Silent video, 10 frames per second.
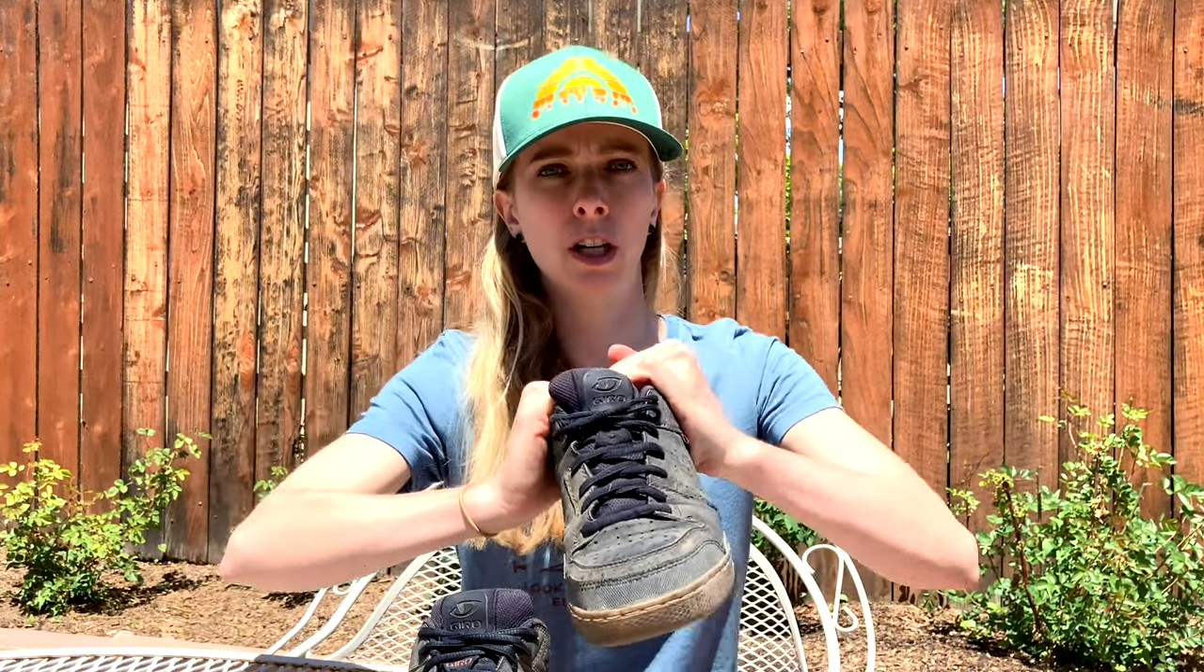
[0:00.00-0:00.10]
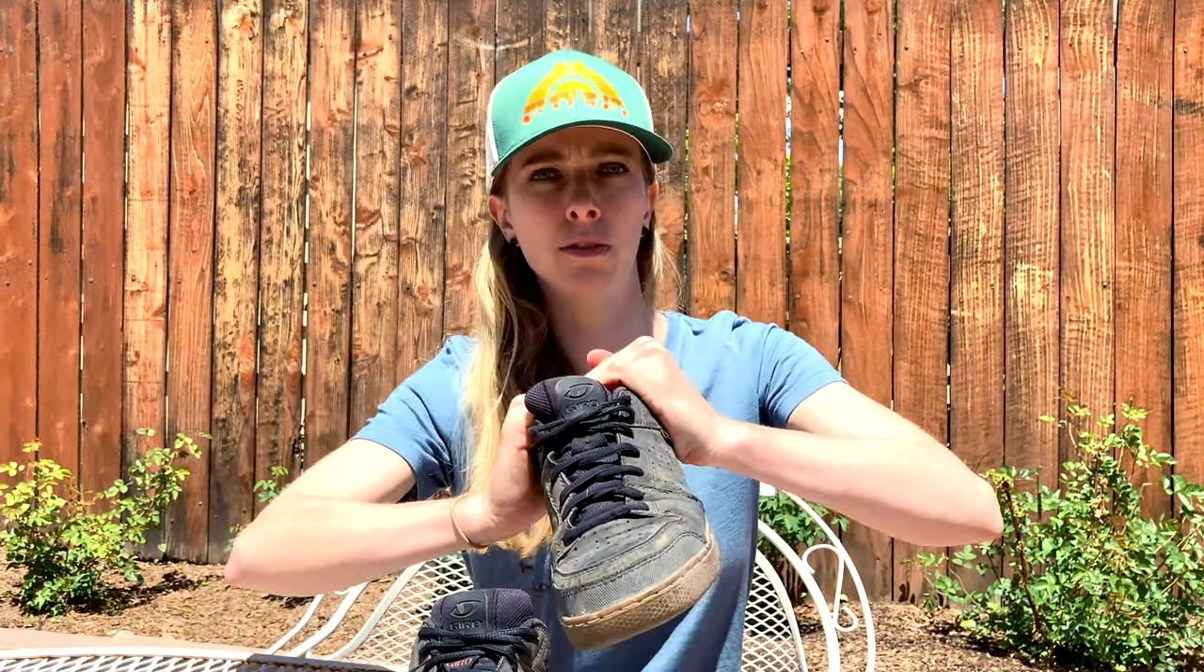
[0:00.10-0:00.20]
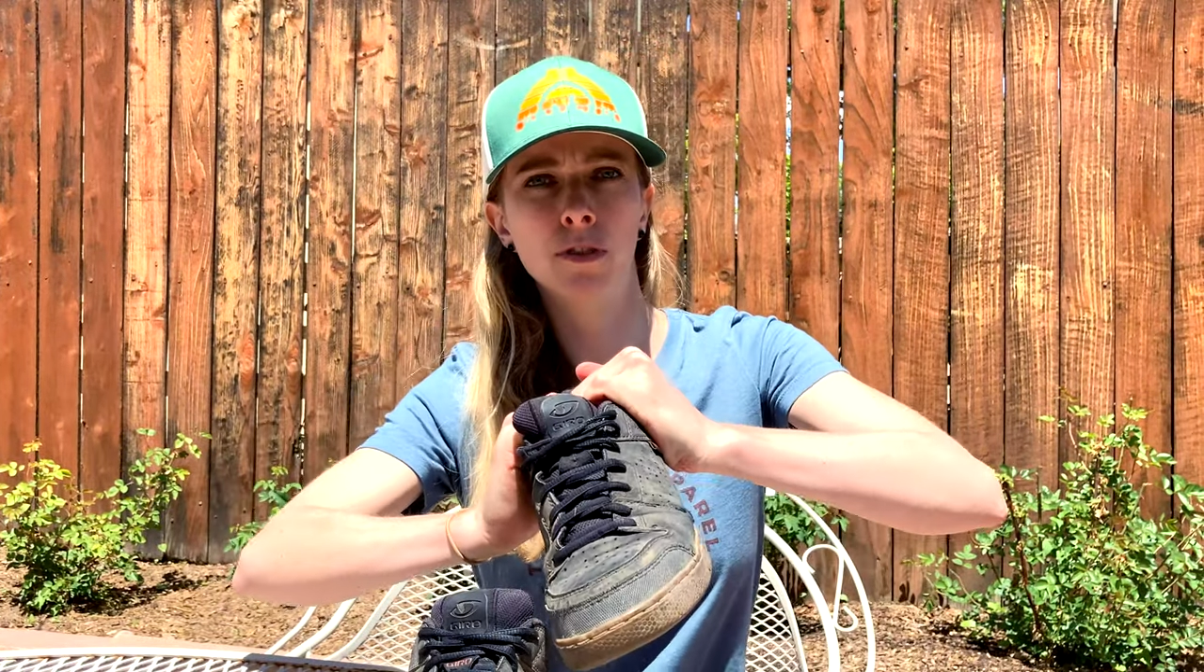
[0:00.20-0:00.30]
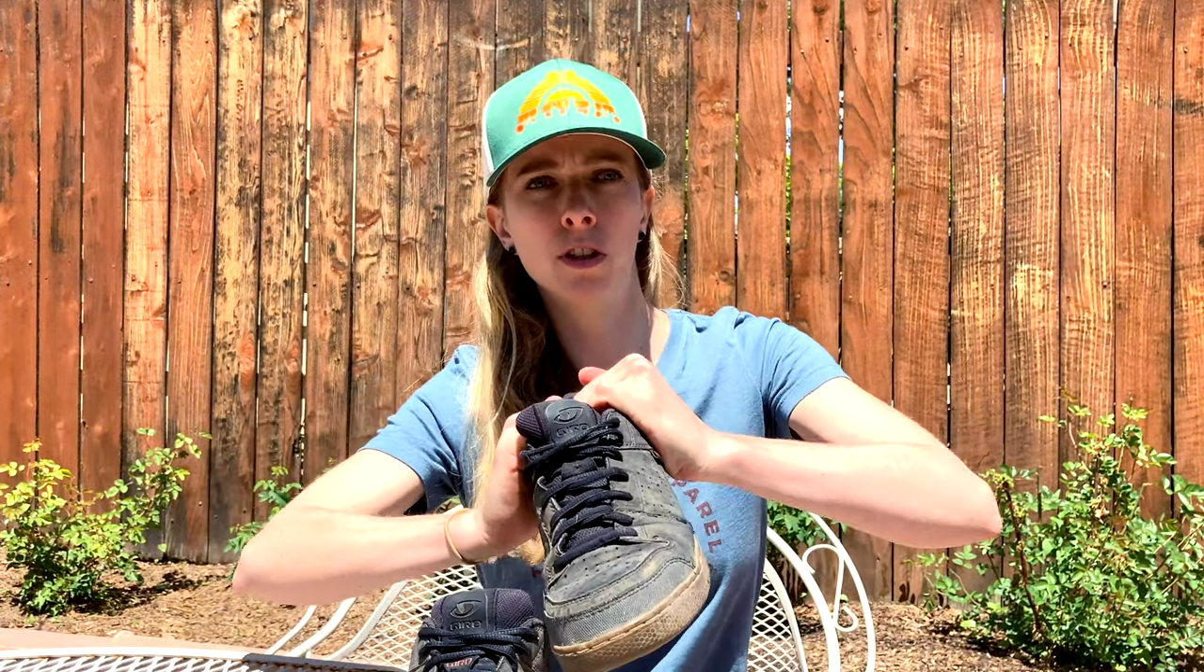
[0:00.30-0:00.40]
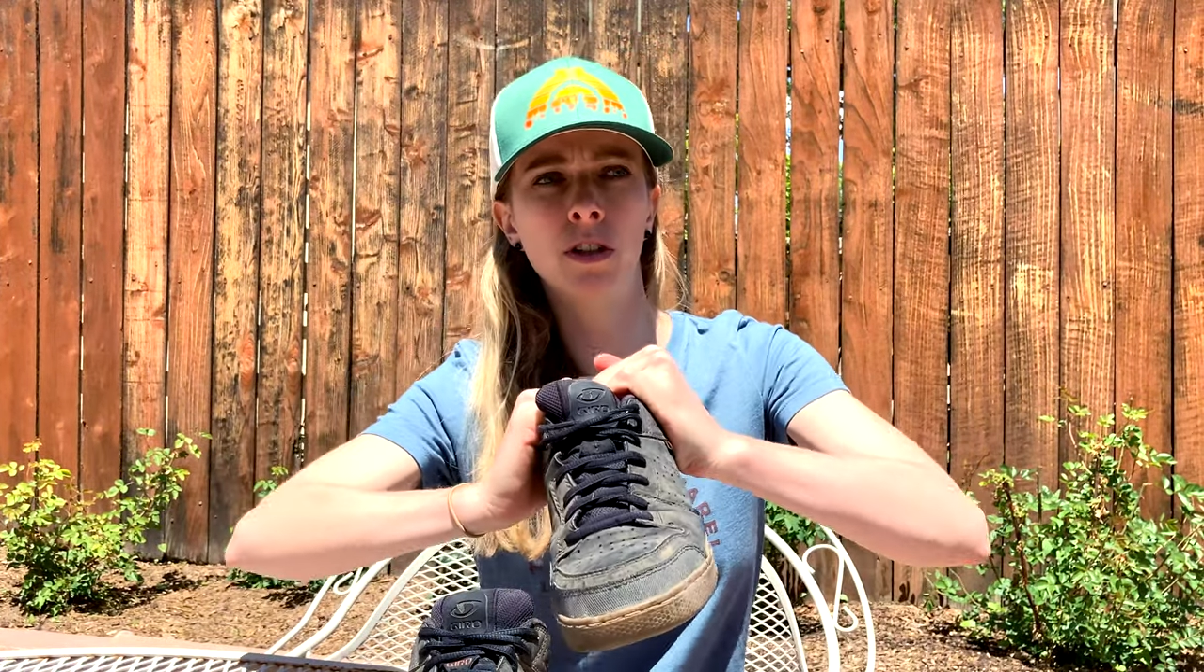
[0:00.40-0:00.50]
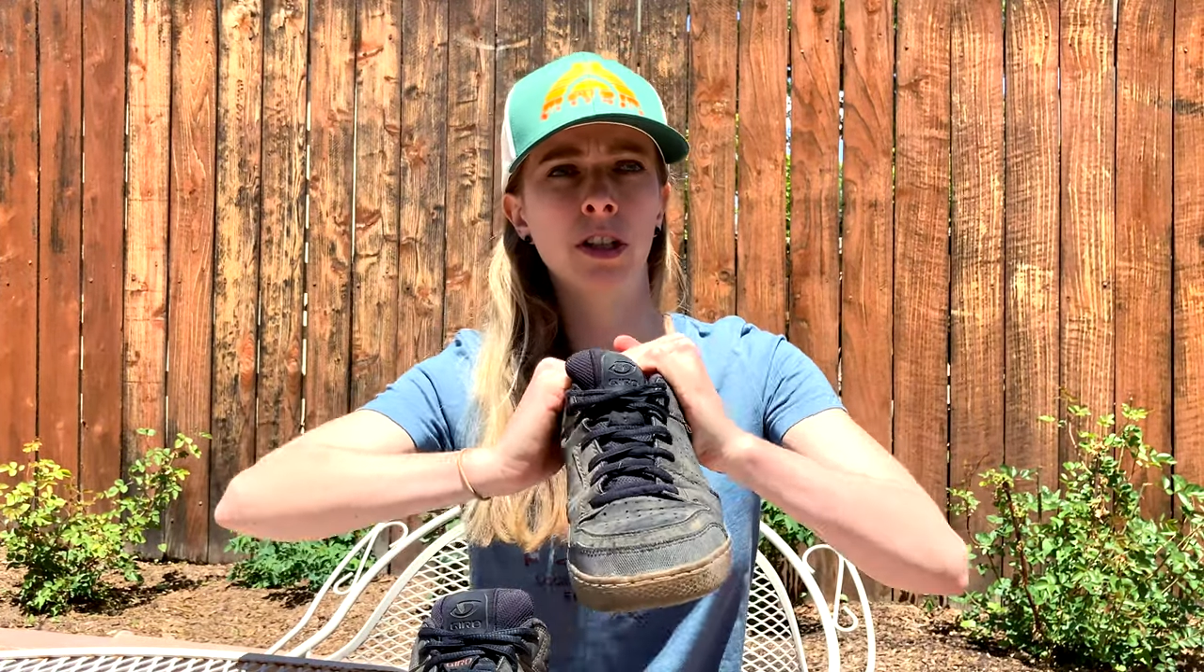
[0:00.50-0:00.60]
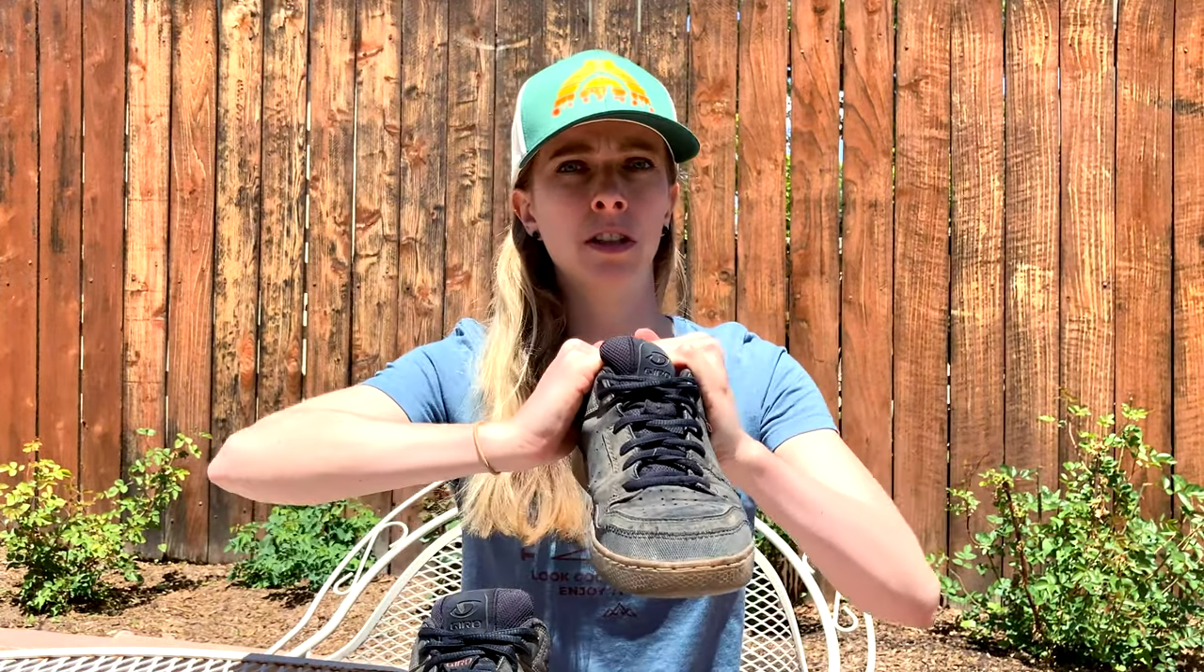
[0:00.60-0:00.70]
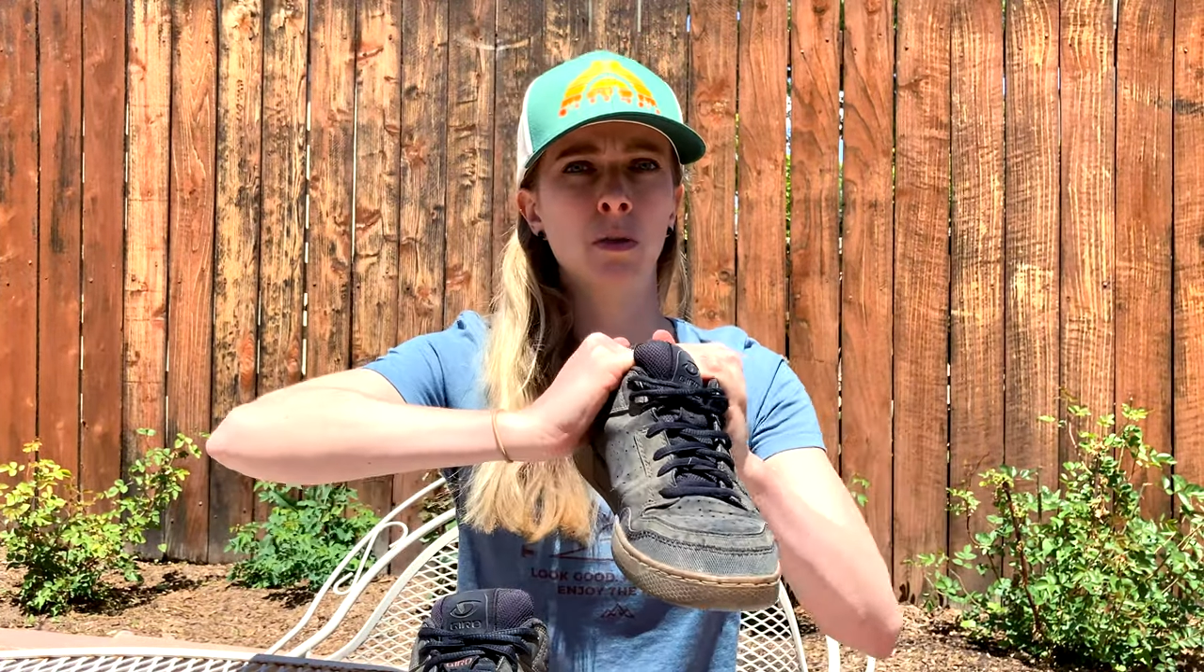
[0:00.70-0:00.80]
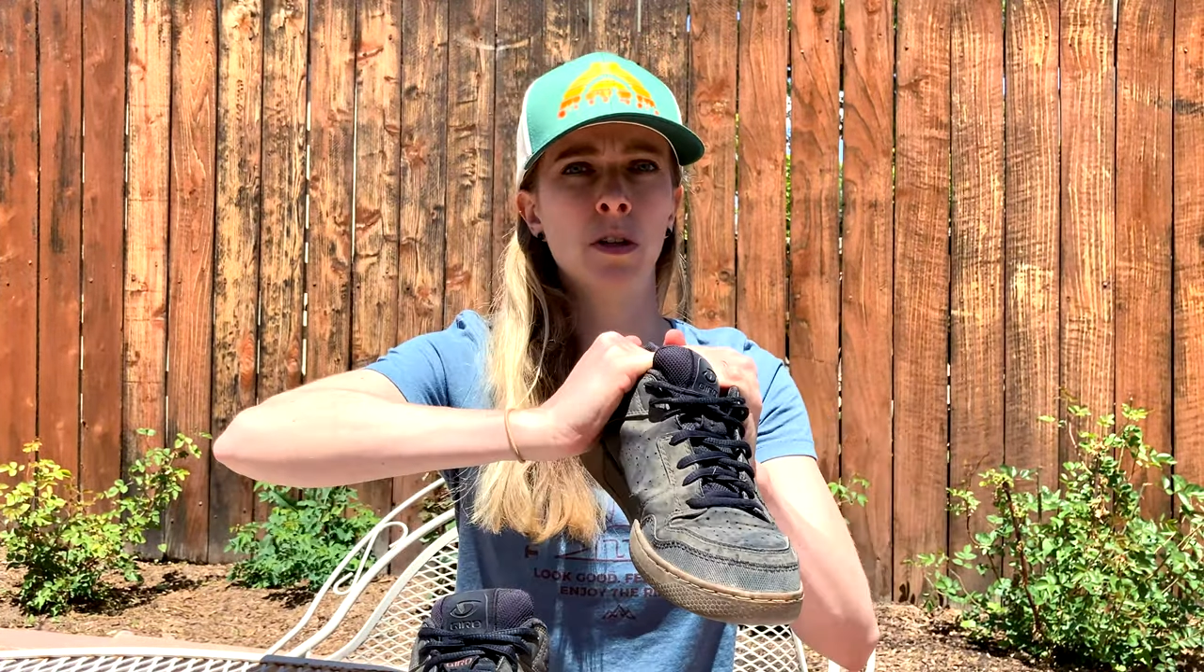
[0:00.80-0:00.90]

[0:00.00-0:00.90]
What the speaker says: kind of turning and